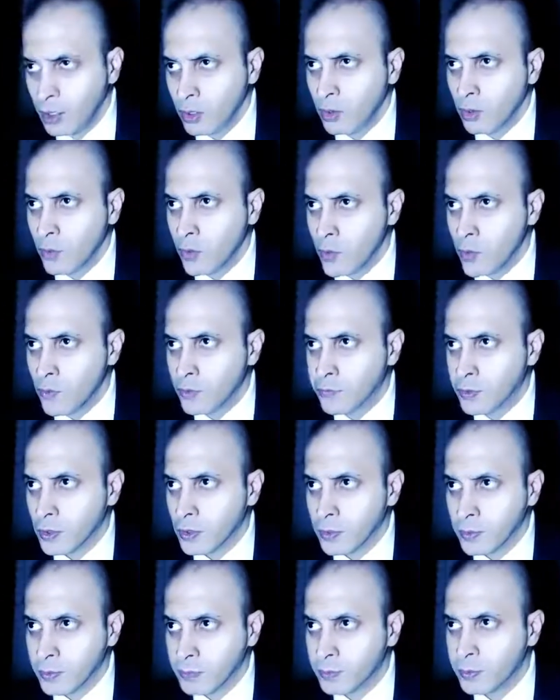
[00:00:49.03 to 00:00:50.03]

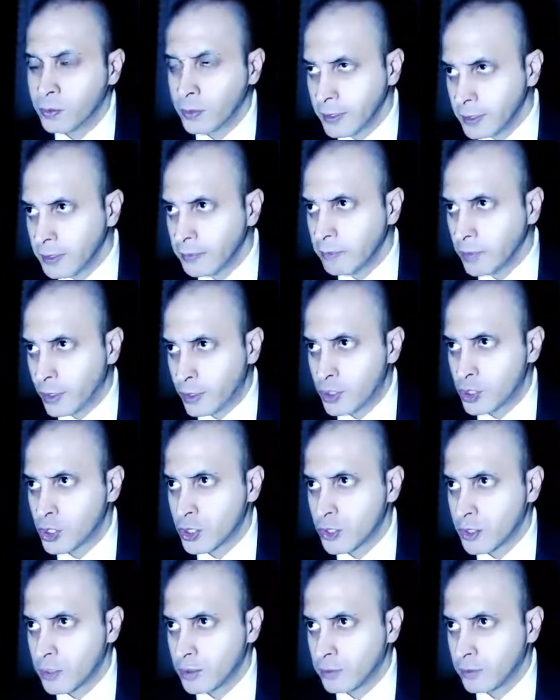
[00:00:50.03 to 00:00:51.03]
over pretty
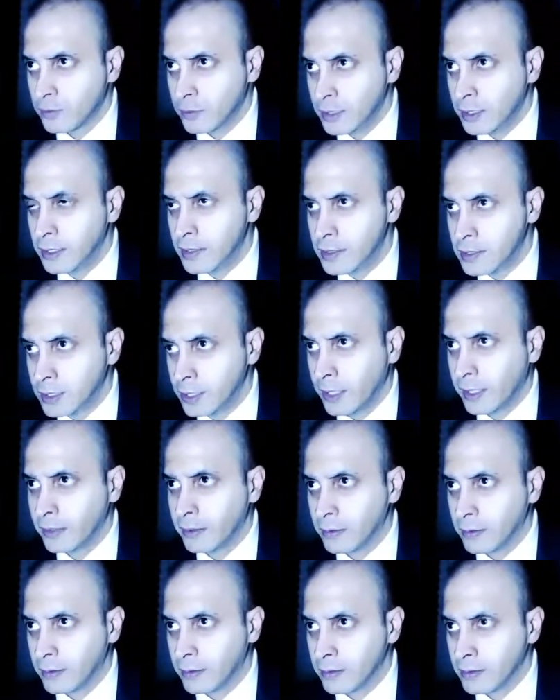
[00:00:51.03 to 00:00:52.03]
much the
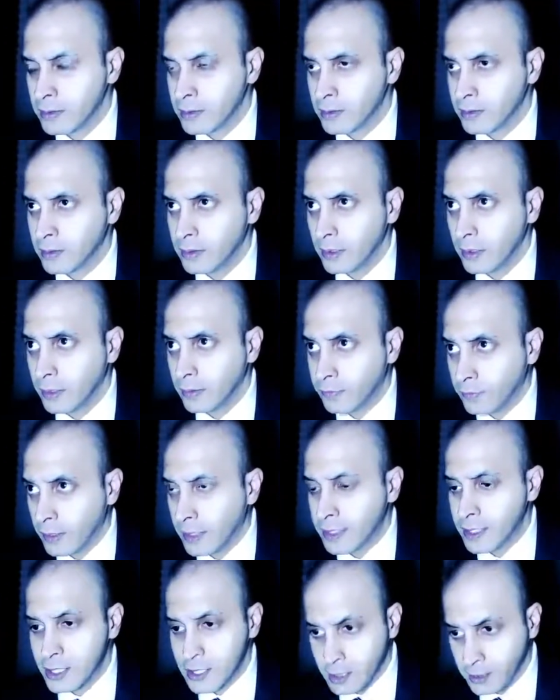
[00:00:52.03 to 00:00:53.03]
entire
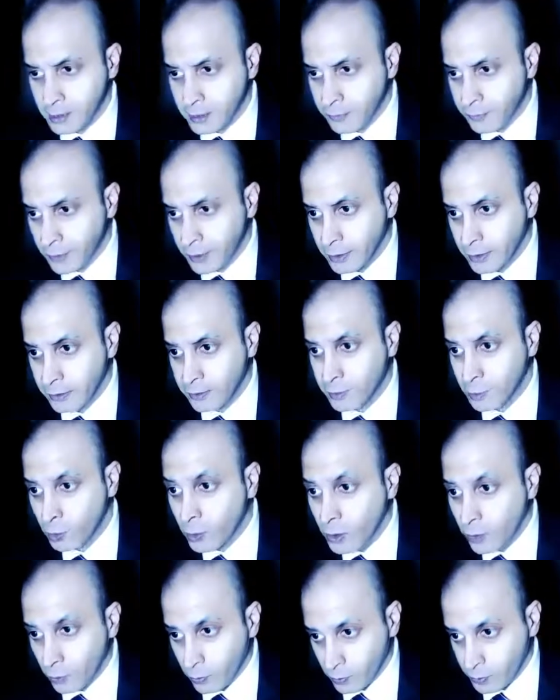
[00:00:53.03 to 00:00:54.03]
advanced and developed
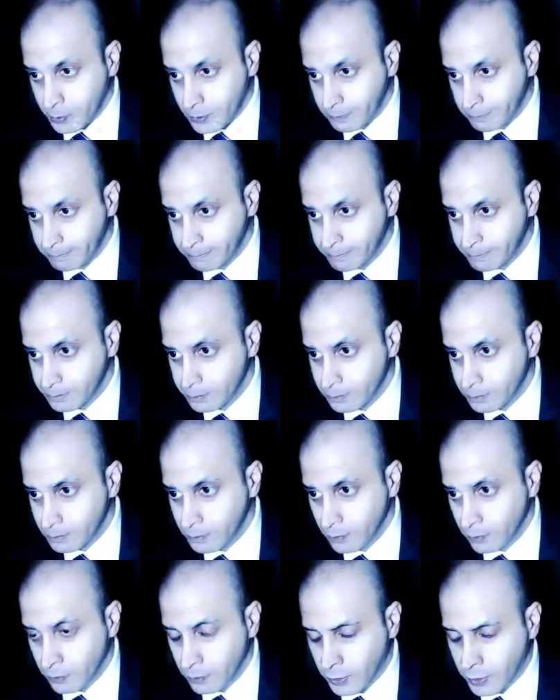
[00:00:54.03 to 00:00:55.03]
world,
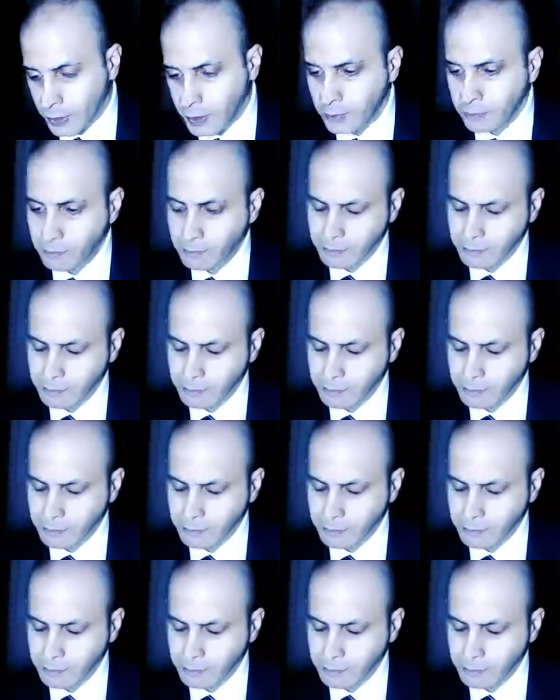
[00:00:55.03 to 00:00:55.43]
okay?